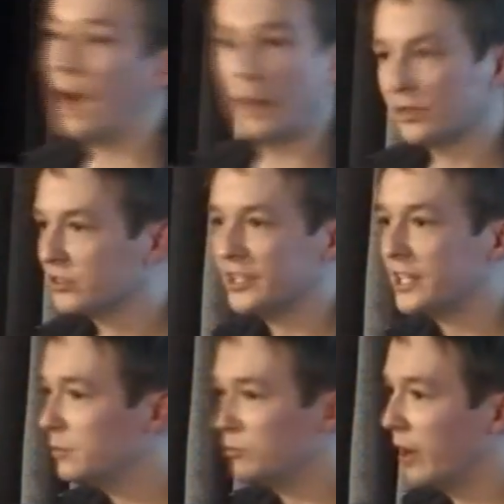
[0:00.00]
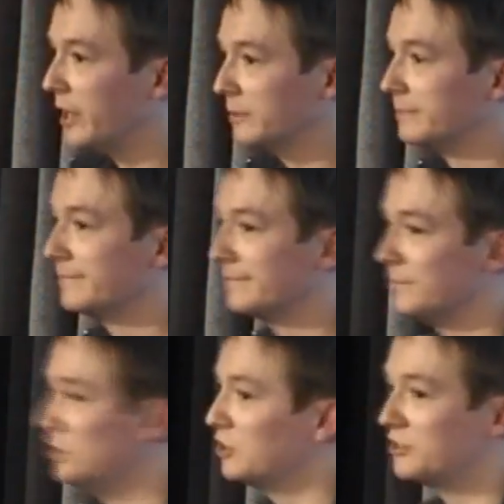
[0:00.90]
and the site keeps running.
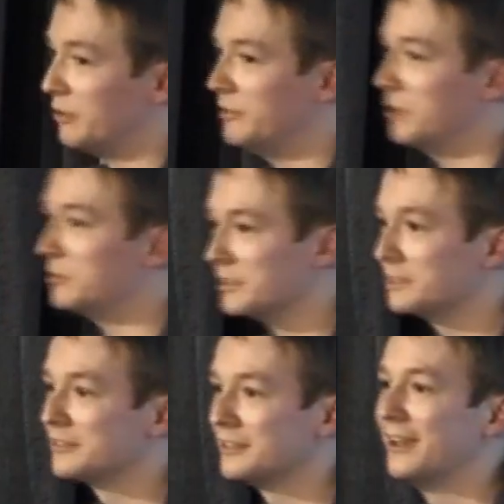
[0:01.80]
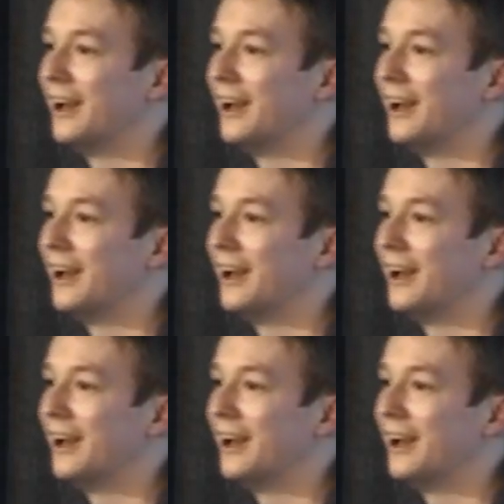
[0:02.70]
You just don't notice.